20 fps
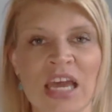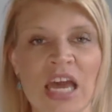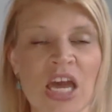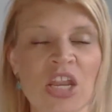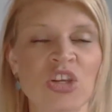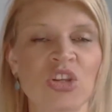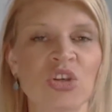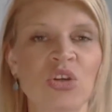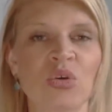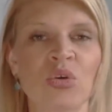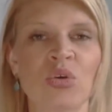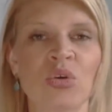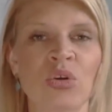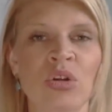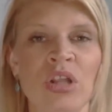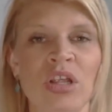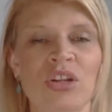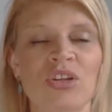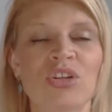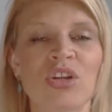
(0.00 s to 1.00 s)
and
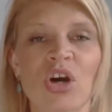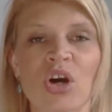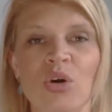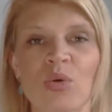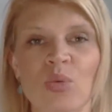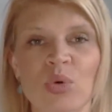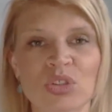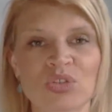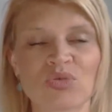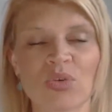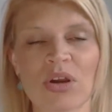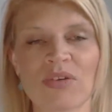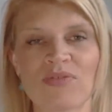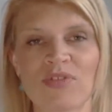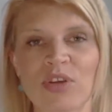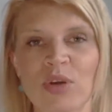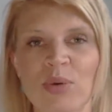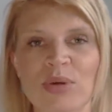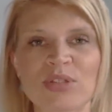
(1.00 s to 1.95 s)
you'll know what's right for you.